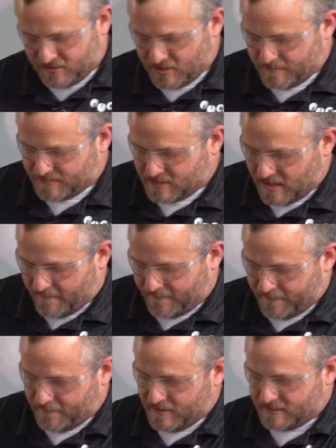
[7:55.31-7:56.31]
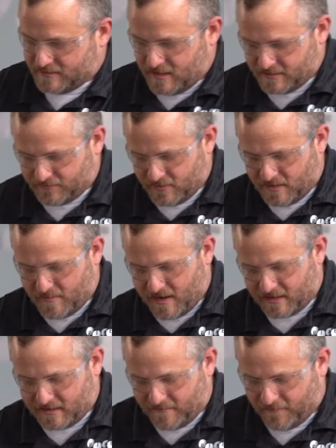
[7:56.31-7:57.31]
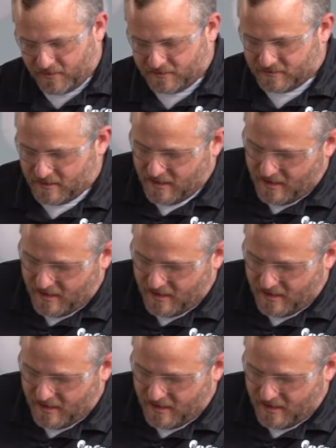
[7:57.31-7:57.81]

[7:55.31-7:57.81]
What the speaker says: cheap stuff. This does really make a difference.